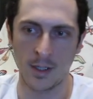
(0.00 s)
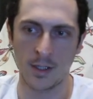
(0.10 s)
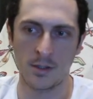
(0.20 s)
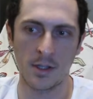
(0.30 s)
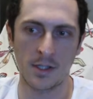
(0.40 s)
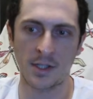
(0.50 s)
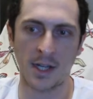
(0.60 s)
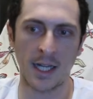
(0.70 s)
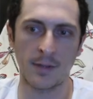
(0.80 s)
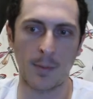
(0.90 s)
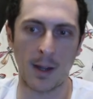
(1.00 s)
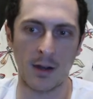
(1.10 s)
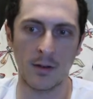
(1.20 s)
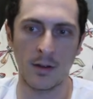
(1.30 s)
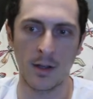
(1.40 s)
So this is kind of
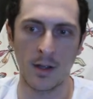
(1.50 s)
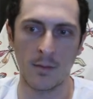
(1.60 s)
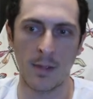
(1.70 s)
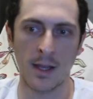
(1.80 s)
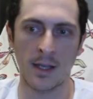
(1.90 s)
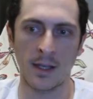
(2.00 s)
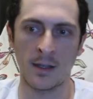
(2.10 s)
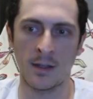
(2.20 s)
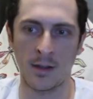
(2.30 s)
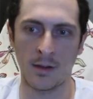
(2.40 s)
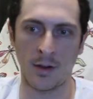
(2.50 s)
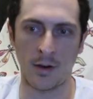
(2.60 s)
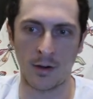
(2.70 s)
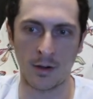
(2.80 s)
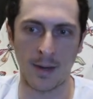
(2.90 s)
about making the
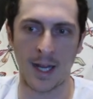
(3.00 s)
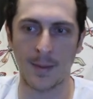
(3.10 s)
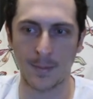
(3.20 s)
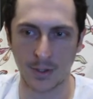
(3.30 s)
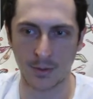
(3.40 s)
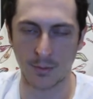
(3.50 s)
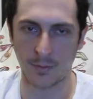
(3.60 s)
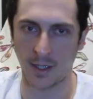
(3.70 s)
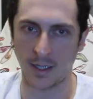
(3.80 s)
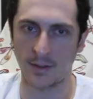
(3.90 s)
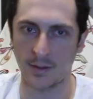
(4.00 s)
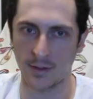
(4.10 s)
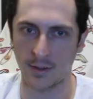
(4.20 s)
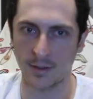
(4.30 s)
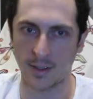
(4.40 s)
R maps reflect
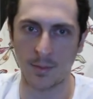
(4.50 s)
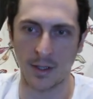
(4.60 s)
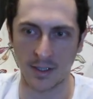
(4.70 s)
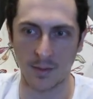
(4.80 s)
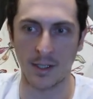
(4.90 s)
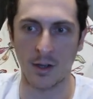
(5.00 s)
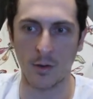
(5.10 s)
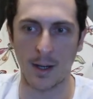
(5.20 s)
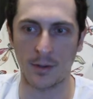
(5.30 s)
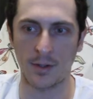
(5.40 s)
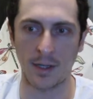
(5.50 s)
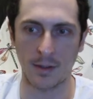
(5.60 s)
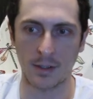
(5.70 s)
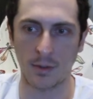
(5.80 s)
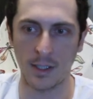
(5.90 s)
some things that we know about the
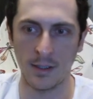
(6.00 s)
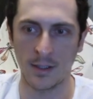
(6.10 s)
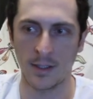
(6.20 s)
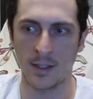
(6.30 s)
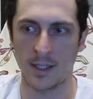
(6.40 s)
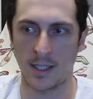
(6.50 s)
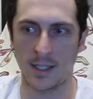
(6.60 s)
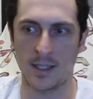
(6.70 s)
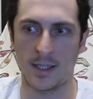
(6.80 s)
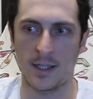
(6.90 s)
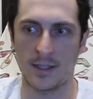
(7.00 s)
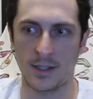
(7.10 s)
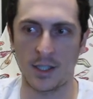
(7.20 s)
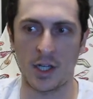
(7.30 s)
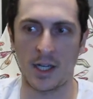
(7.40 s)
territory,
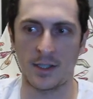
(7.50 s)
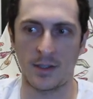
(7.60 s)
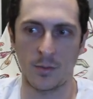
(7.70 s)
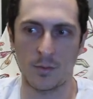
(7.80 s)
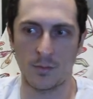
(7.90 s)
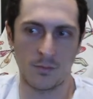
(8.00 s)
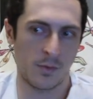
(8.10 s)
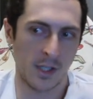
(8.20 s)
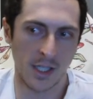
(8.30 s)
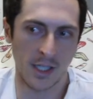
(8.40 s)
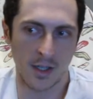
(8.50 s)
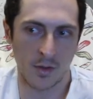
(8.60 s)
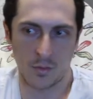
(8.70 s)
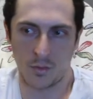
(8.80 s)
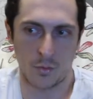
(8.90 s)
such as the
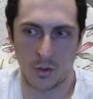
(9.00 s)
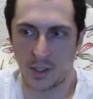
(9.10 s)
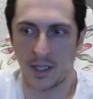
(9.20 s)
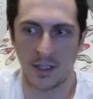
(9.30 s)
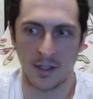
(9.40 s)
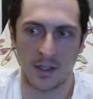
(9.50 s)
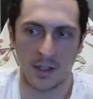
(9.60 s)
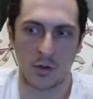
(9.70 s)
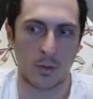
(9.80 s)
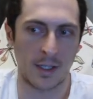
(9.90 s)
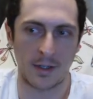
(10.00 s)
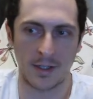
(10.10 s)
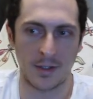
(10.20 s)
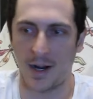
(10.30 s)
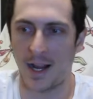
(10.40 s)
working
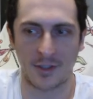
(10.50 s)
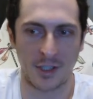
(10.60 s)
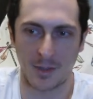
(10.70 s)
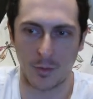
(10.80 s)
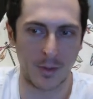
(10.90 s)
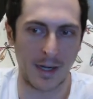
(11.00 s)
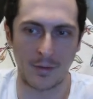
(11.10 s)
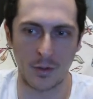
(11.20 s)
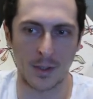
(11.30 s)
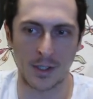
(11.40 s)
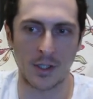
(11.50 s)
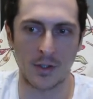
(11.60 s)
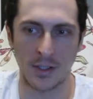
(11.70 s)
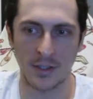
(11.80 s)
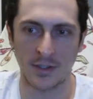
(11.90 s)
corollary or axiom or whatever you want to call
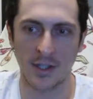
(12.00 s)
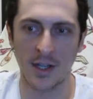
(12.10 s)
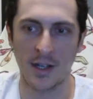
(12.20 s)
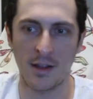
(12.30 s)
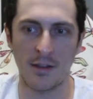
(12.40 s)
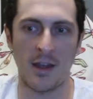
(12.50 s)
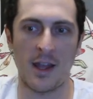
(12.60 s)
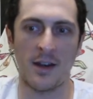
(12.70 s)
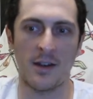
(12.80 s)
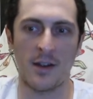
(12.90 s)
these, that